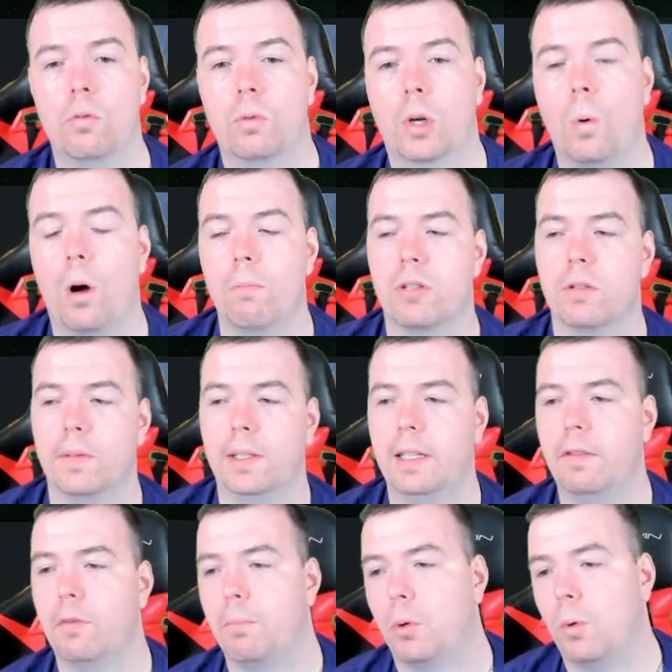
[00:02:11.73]
requirements for the
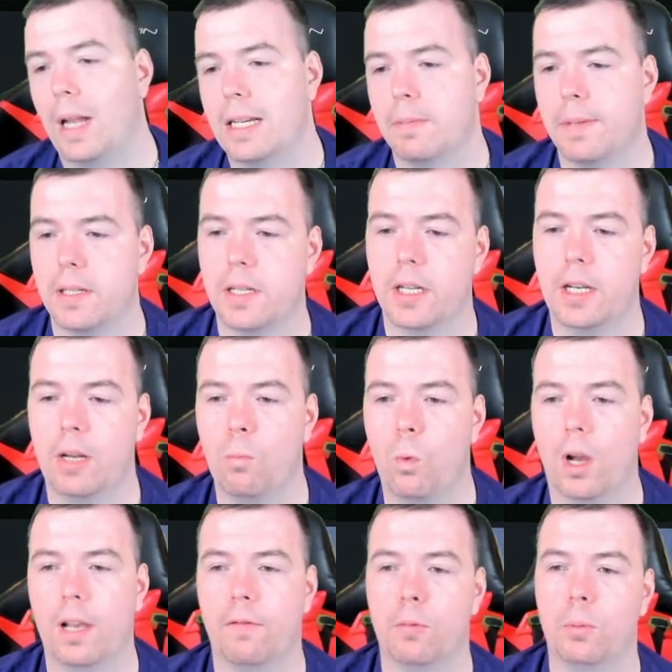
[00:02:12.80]
Liverpool SBC, you need
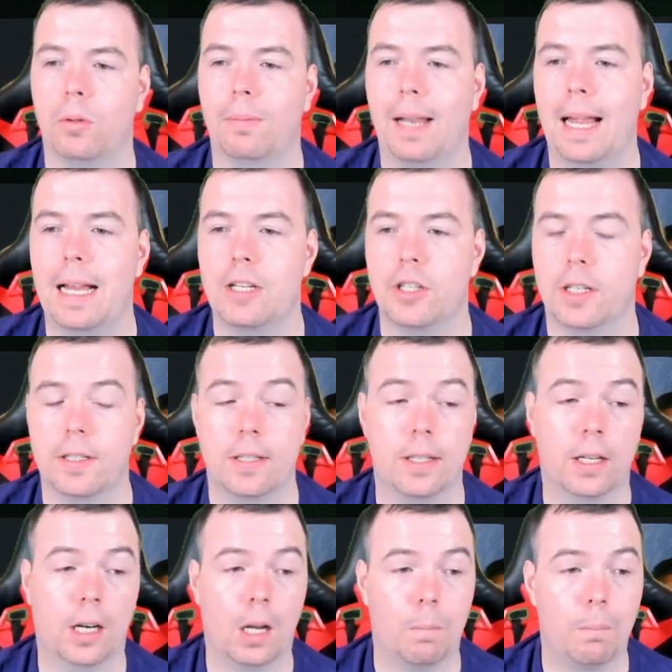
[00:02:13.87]
one Liverpool player. As you can see,
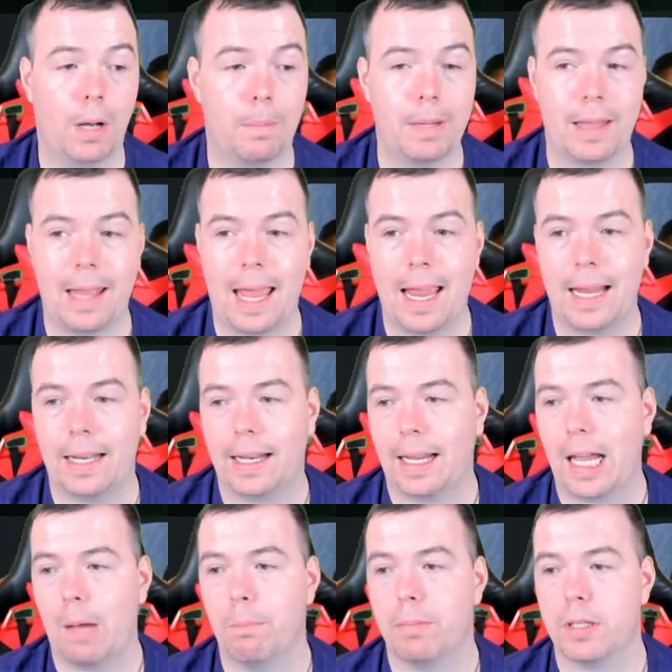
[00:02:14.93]
I've got Bobby there in the
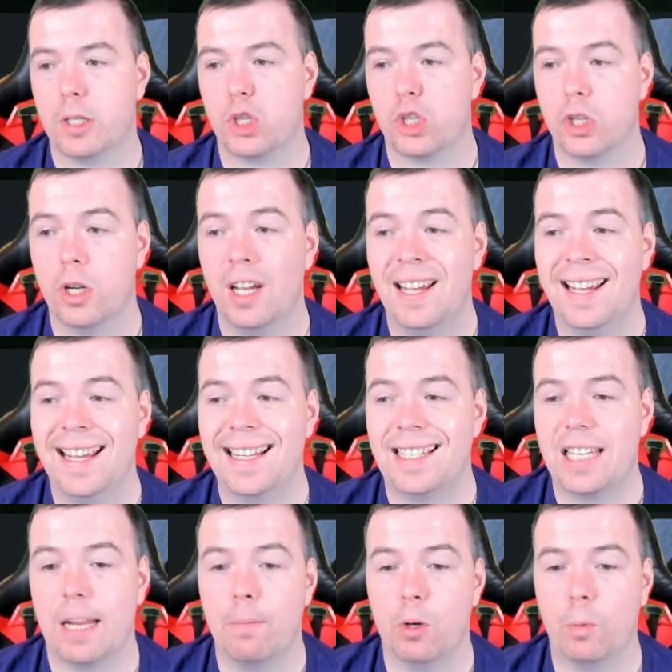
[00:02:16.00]
cam position.
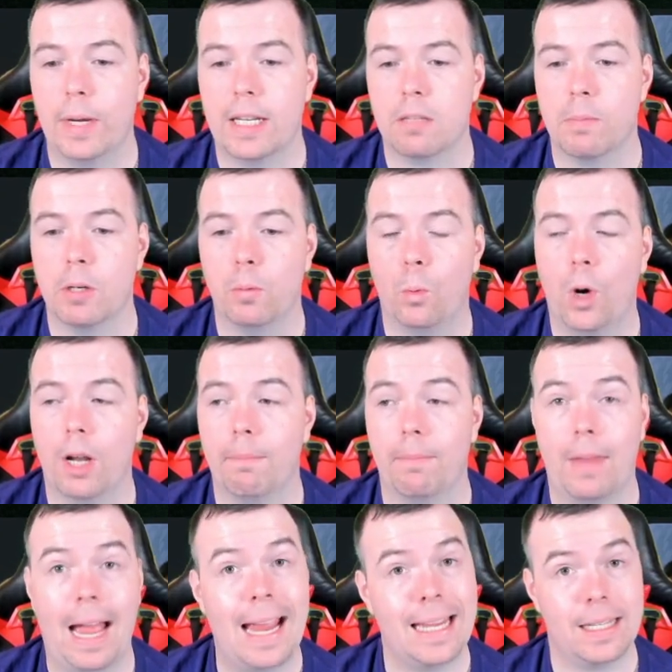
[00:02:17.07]
Team of the week's minimum one,
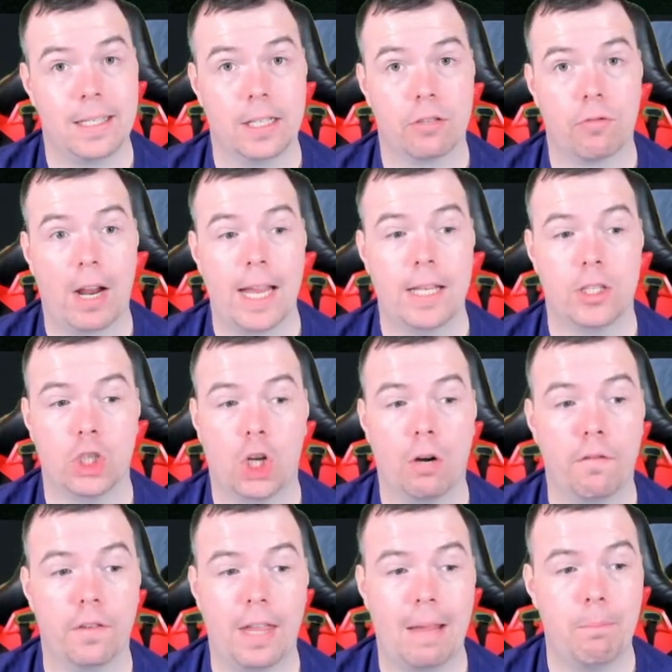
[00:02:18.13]
86 rated. Go
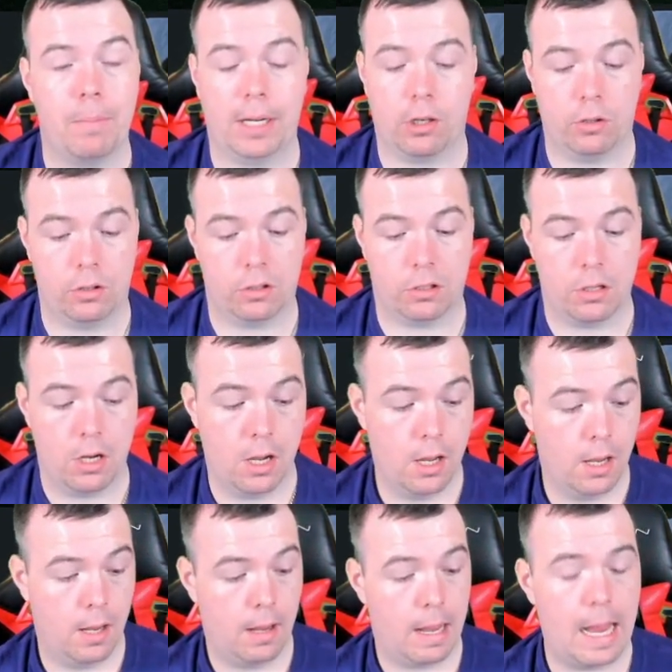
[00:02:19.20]
for them, because
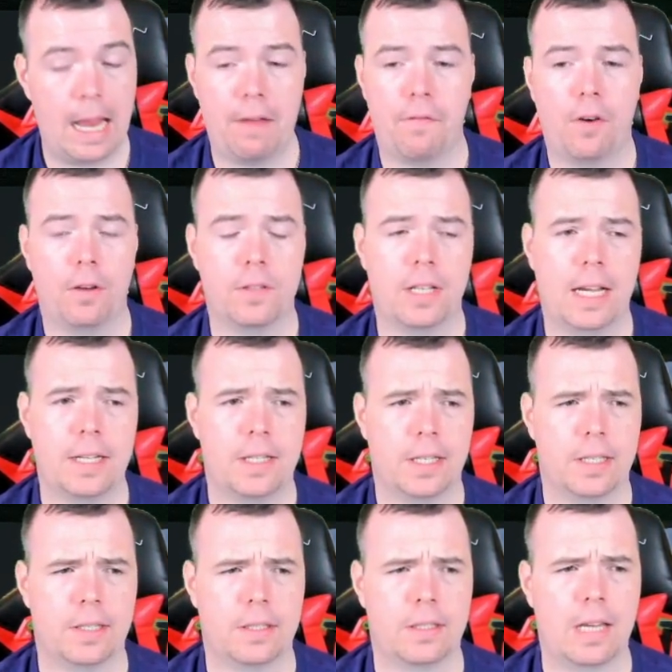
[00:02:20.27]
85s and
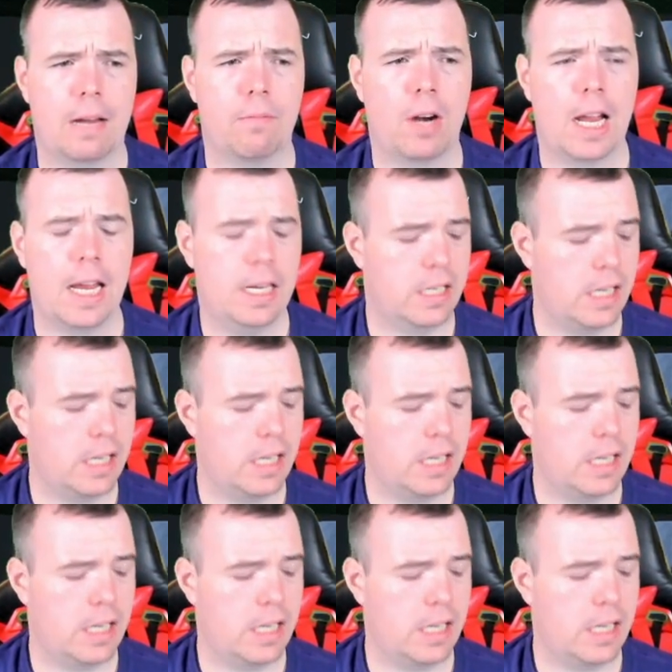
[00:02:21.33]
86s are the same rated,